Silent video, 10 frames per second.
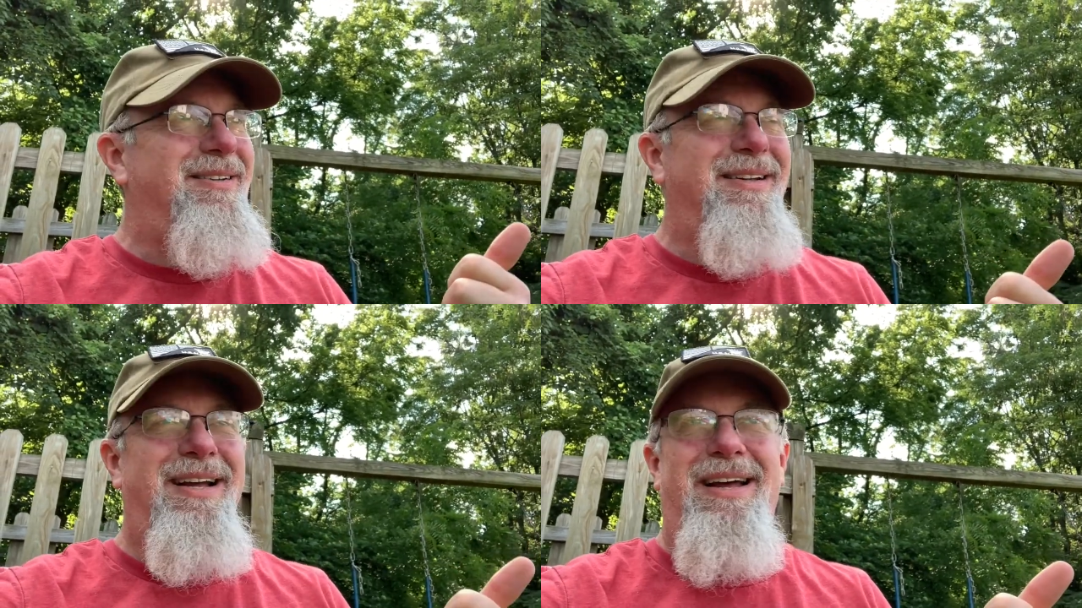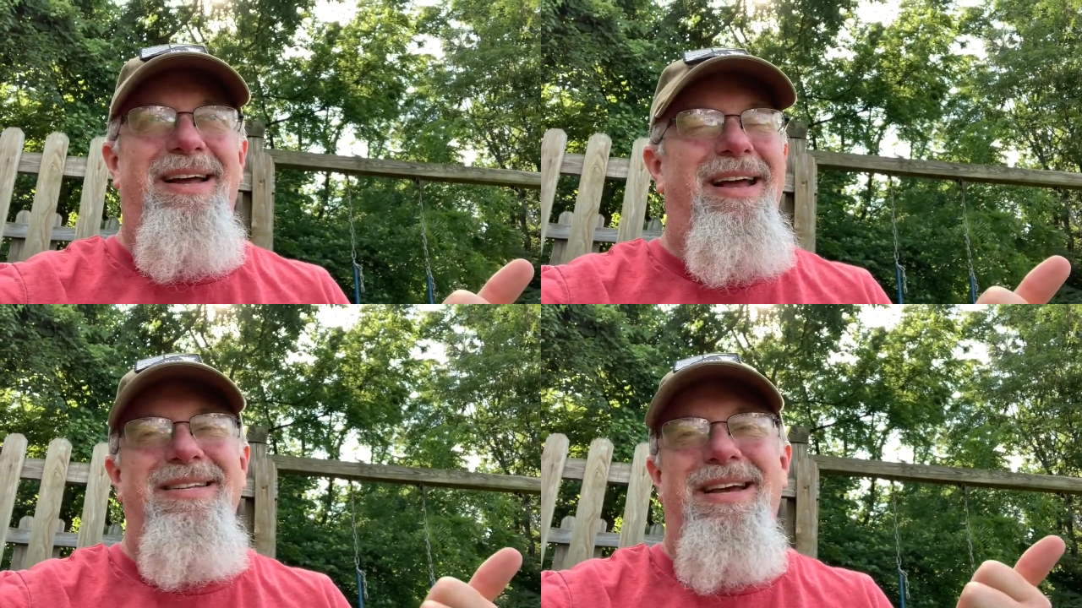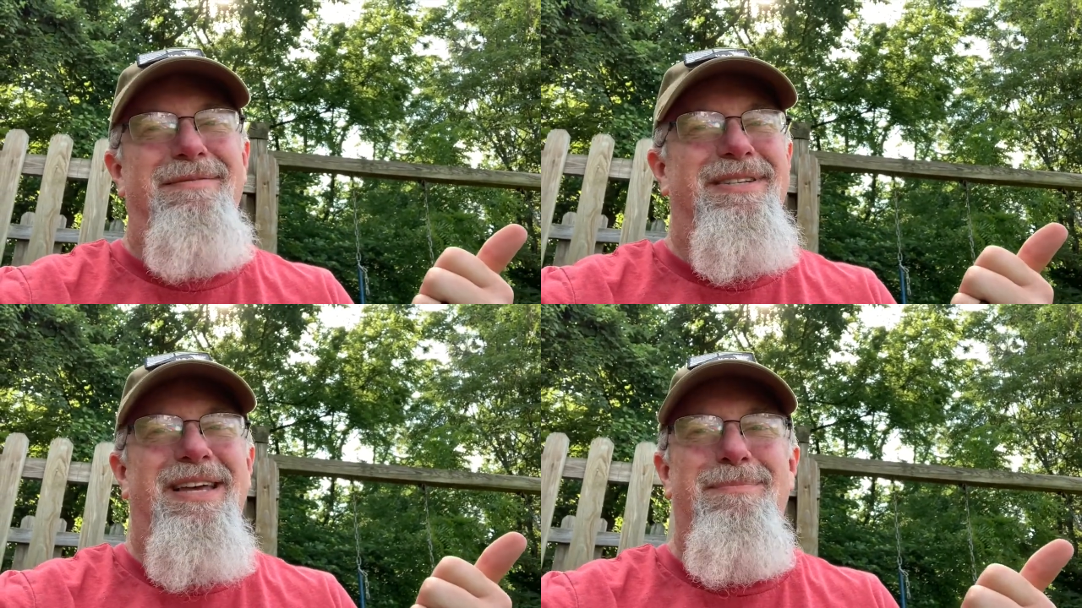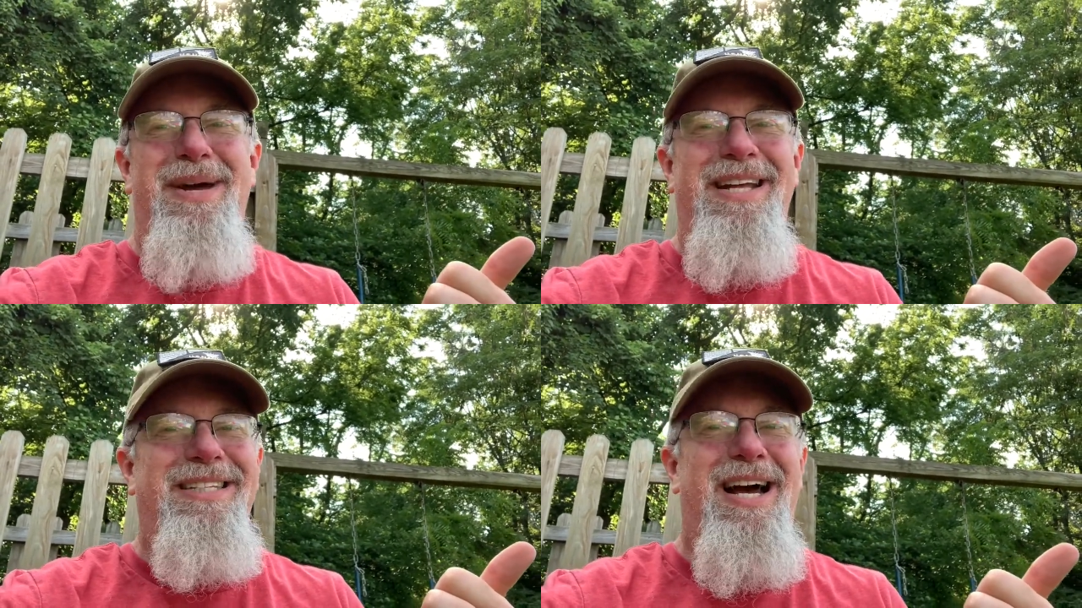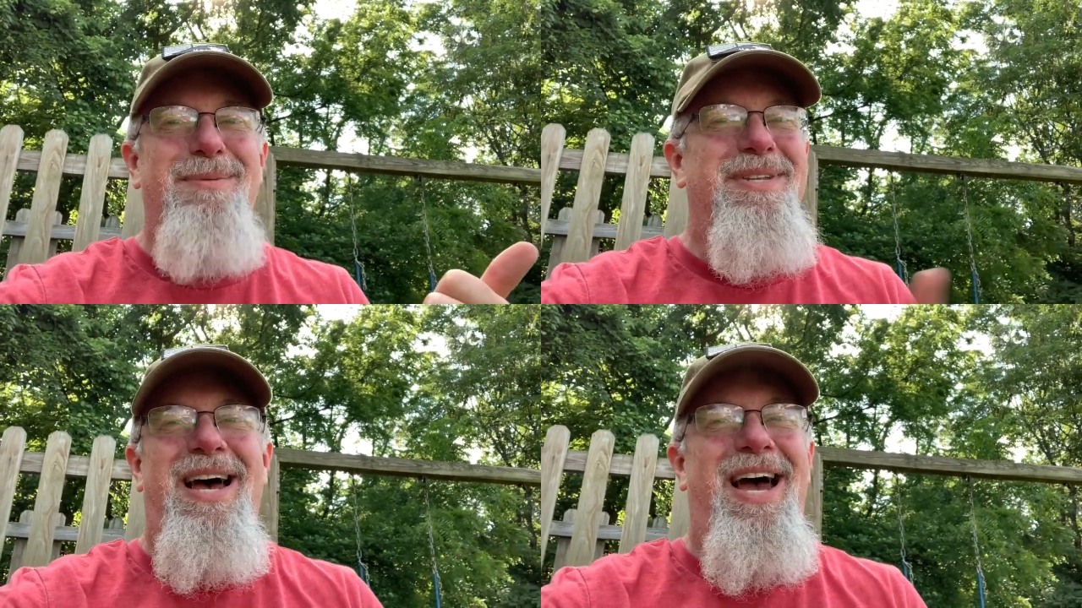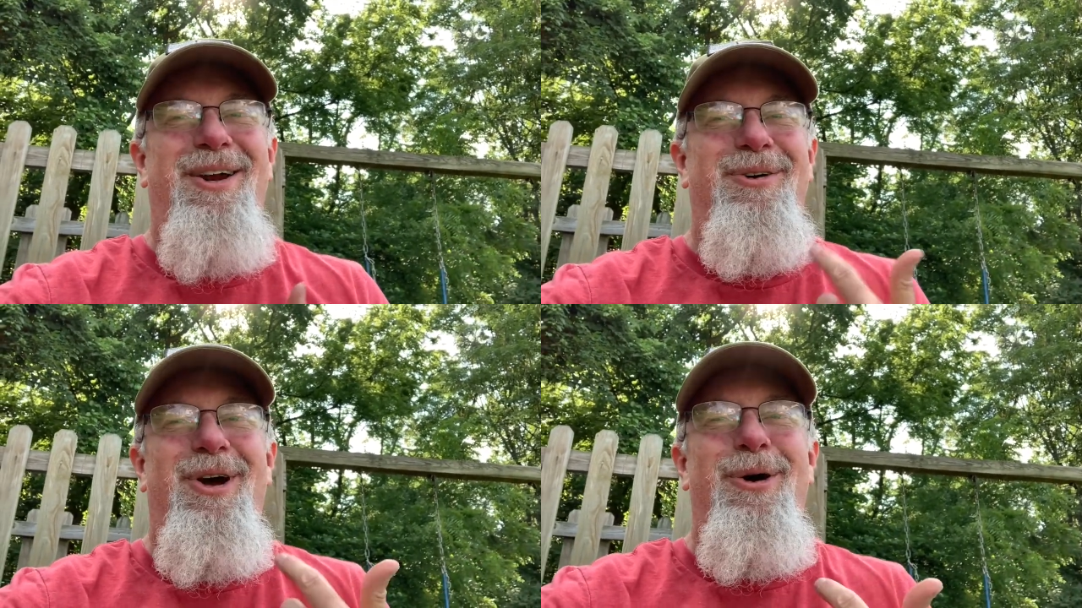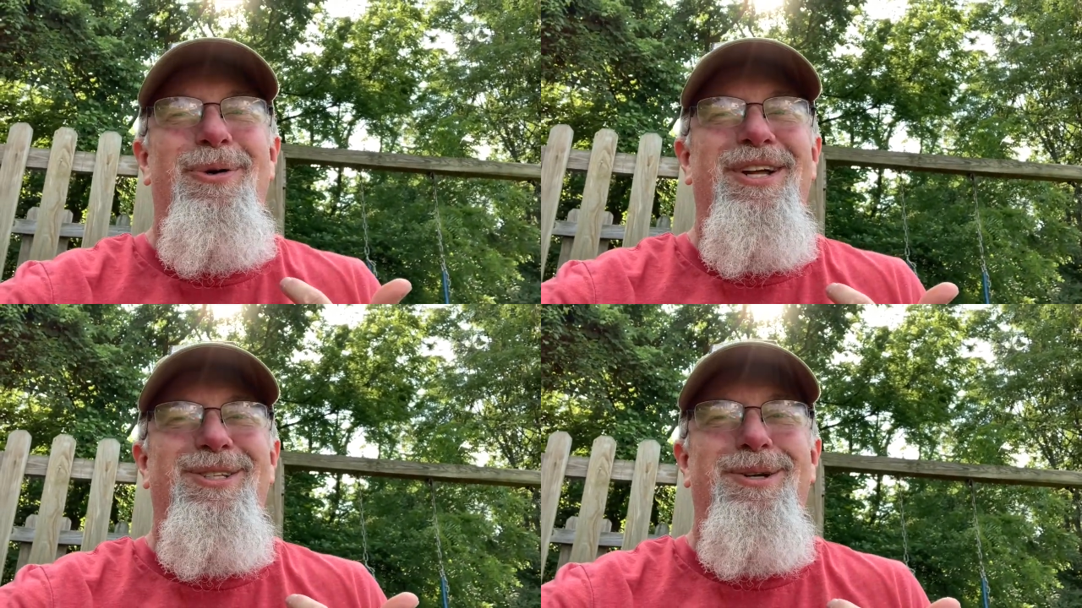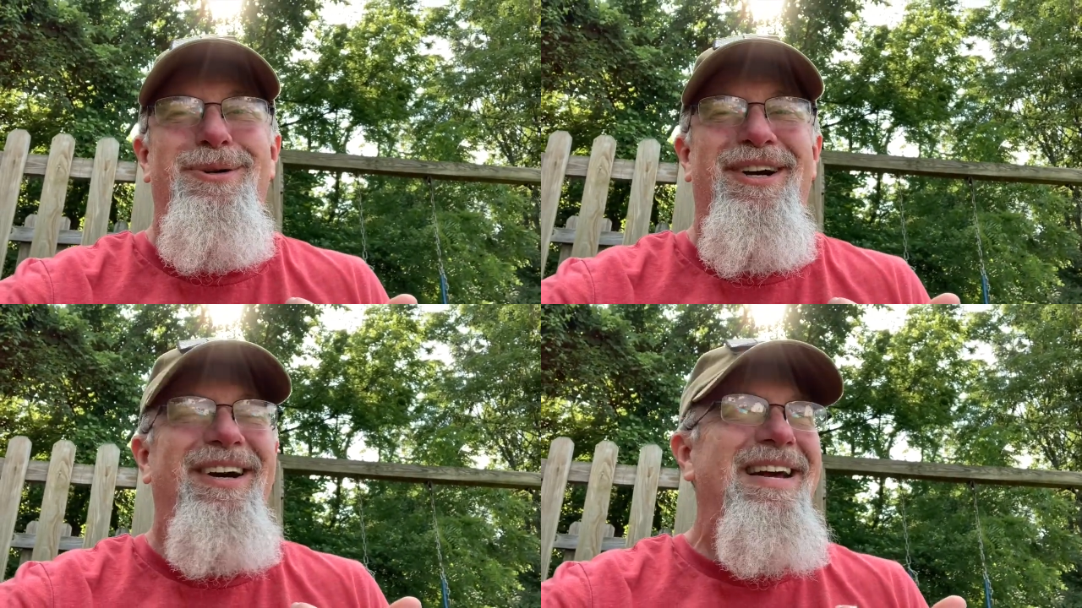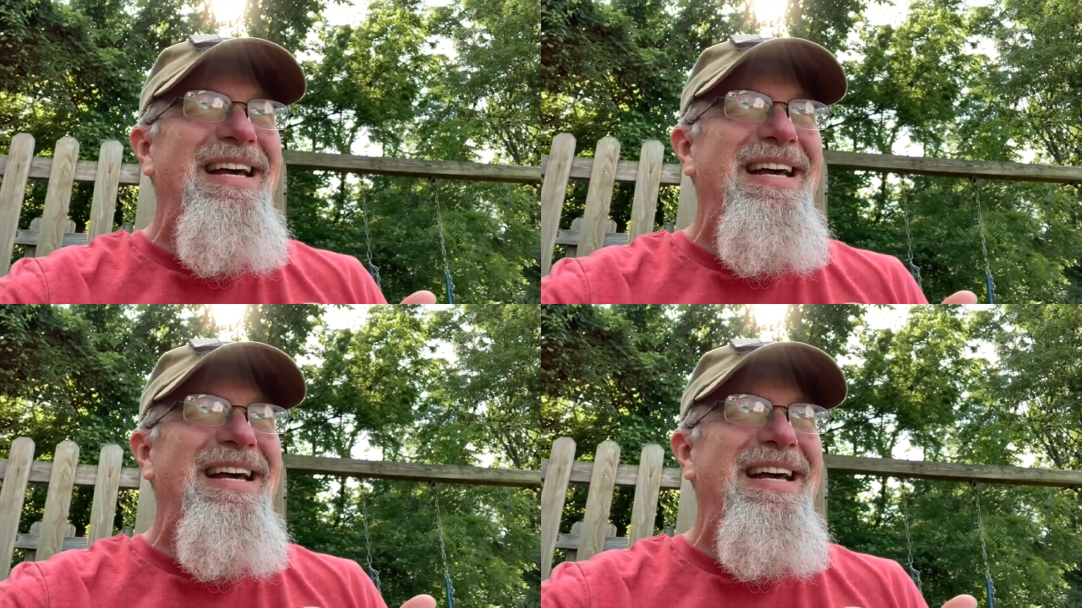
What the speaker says: as I've said many times, I don't own a tuner.